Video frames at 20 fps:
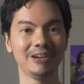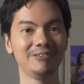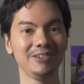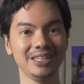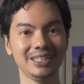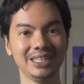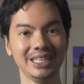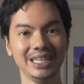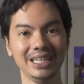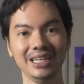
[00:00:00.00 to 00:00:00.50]

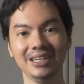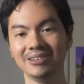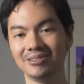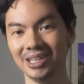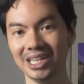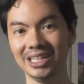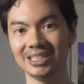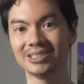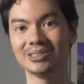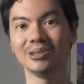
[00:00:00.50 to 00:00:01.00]
everything,
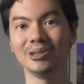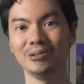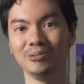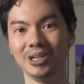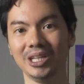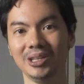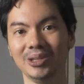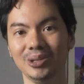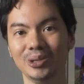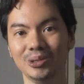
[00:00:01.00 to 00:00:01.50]
reinstall
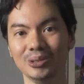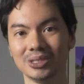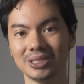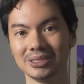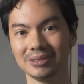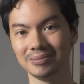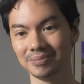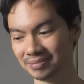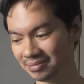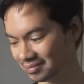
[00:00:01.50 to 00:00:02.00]

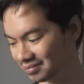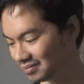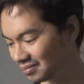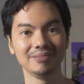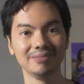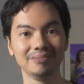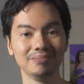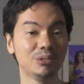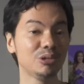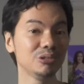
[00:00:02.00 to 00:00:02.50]
Windows.
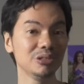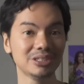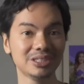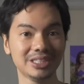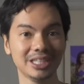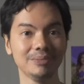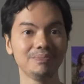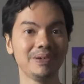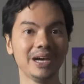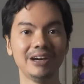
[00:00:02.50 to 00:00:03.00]
Bonus
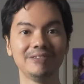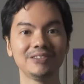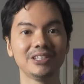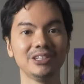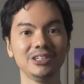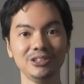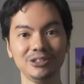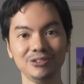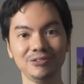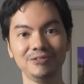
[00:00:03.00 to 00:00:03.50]
tip,
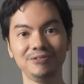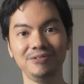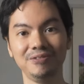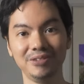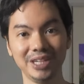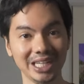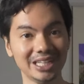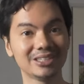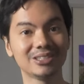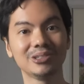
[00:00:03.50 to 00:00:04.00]
after you've
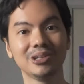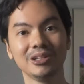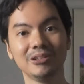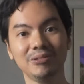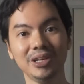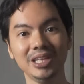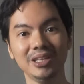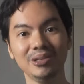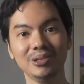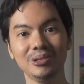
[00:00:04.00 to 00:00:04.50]
reinstalled
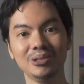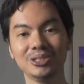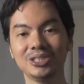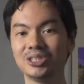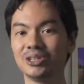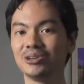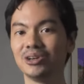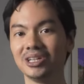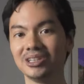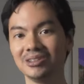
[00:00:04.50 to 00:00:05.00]
Windows,
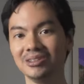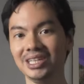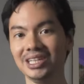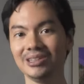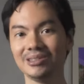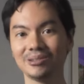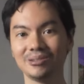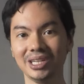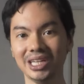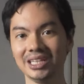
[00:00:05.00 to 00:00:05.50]
you're going to
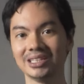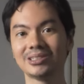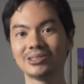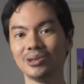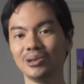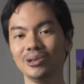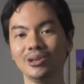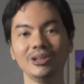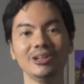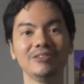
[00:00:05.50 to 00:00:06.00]
need to
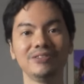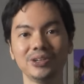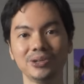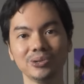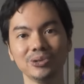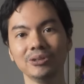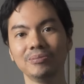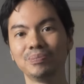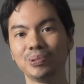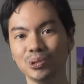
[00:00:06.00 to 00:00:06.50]
reinstall all of
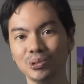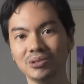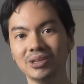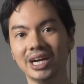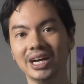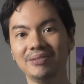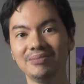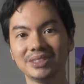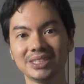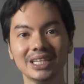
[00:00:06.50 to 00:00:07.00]
your old
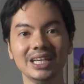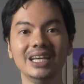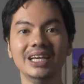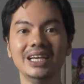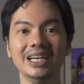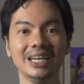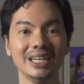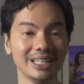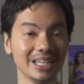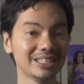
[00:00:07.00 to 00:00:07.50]
programs.
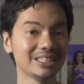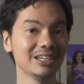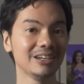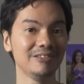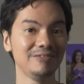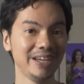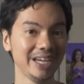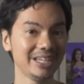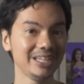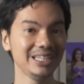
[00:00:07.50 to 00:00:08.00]
There's
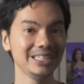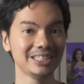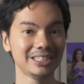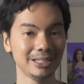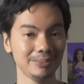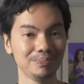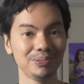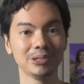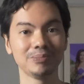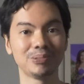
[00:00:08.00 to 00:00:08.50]
a very
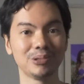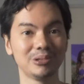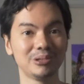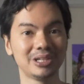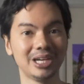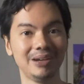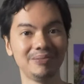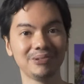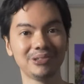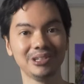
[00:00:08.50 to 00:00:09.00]
simple
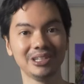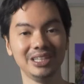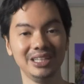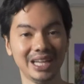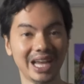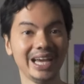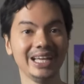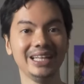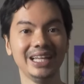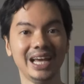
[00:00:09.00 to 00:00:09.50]
program called
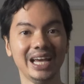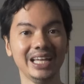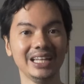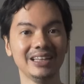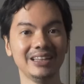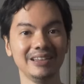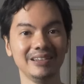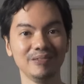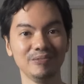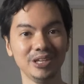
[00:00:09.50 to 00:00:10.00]

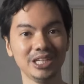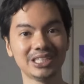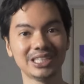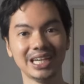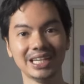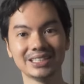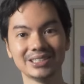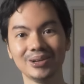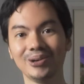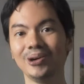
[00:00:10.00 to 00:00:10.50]
Ninite, which
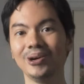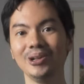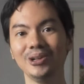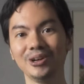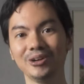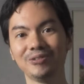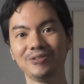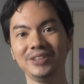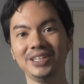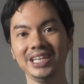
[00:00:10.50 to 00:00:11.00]
has all
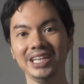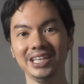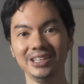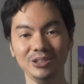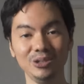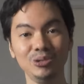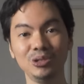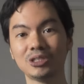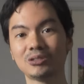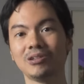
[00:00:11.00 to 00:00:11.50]
of the
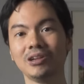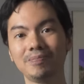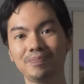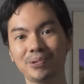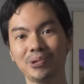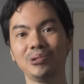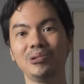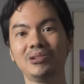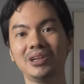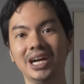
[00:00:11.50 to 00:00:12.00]
usual
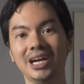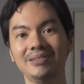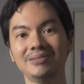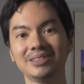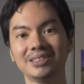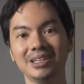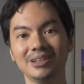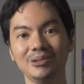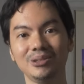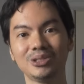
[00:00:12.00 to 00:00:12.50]

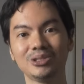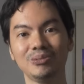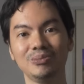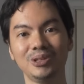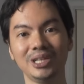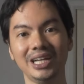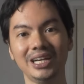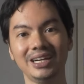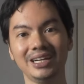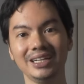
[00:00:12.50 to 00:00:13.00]
programs na gusto
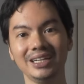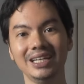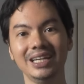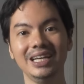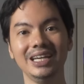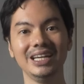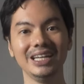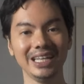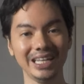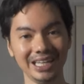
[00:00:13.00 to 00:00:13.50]
mo nang
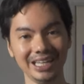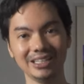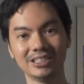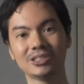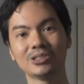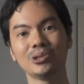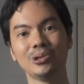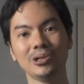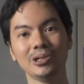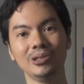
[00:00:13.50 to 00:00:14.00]

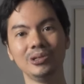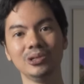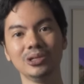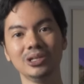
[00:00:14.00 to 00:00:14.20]
i-install